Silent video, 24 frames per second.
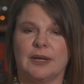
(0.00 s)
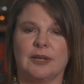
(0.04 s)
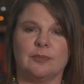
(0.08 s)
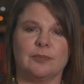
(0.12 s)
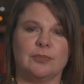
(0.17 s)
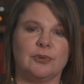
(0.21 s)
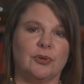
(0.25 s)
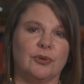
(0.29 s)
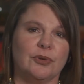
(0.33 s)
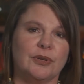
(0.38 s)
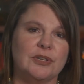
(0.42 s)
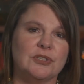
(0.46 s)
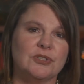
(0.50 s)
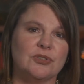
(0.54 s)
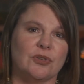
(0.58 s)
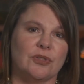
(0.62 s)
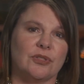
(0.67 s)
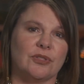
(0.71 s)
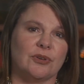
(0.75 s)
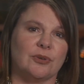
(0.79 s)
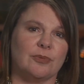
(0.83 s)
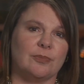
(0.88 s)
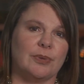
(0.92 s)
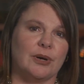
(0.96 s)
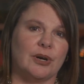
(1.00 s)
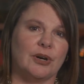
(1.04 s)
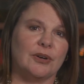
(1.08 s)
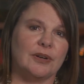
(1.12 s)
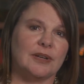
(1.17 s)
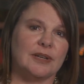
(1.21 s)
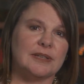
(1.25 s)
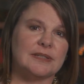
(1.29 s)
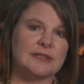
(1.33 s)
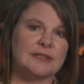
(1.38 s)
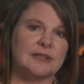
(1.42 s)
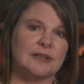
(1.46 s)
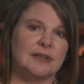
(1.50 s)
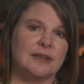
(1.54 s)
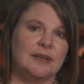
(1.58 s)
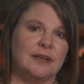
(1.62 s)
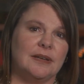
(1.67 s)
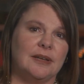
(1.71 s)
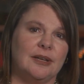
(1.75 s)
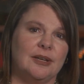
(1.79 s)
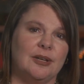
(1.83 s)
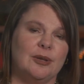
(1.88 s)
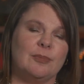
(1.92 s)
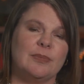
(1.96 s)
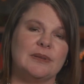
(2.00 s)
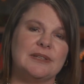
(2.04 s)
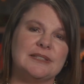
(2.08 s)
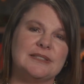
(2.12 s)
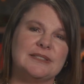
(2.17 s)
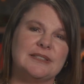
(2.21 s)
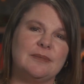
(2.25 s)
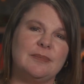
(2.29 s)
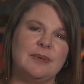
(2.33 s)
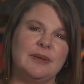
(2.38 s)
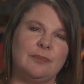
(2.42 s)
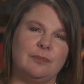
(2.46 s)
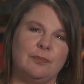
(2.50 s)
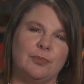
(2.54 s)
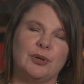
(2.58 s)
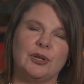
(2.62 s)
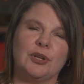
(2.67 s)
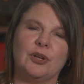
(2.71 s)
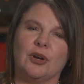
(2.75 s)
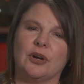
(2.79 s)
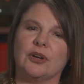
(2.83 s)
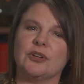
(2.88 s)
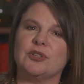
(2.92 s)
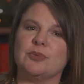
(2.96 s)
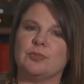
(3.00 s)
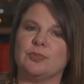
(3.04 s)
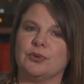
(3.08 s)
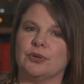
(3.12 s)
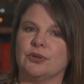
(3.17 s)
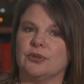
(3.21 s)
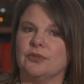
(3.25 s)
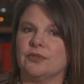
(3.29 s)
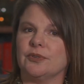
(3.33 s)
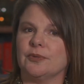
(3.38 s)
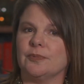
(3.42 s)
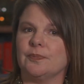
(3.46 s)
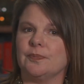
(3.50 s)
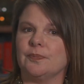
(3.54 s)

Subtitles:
employees or third parties, but this can be pretty hard to prove.